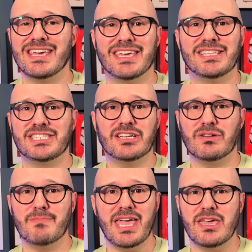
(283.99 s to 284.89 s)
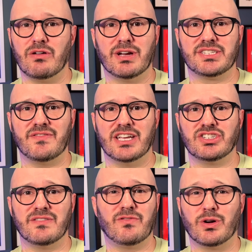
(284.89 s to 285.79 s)
consider making a
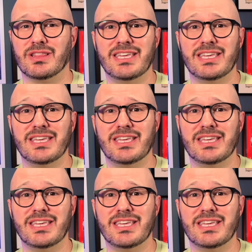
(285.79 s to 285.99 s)
reservation for at